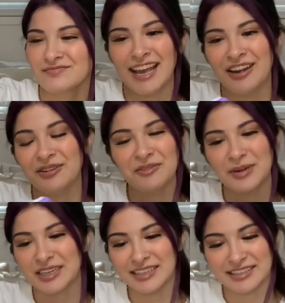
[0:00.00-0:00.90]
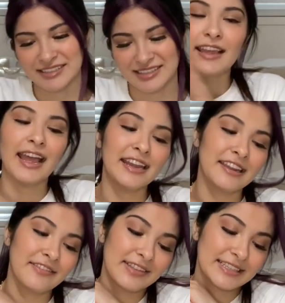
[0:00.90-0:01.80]
I don't know what it is. I'd
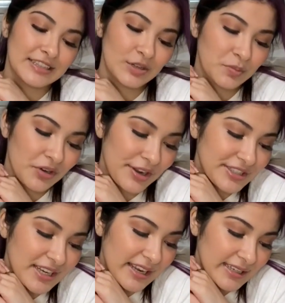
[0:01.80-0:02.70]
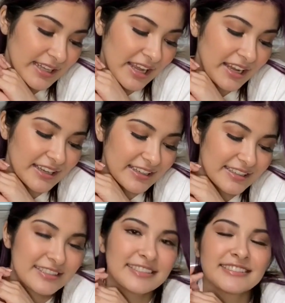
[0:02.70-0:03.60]
give this little project like a
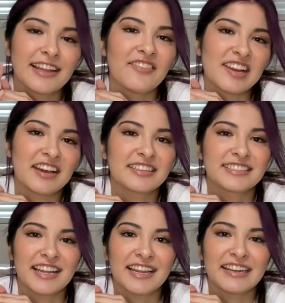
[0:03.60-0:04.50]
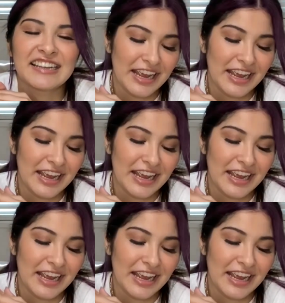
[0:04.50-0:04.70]
7 out of 10.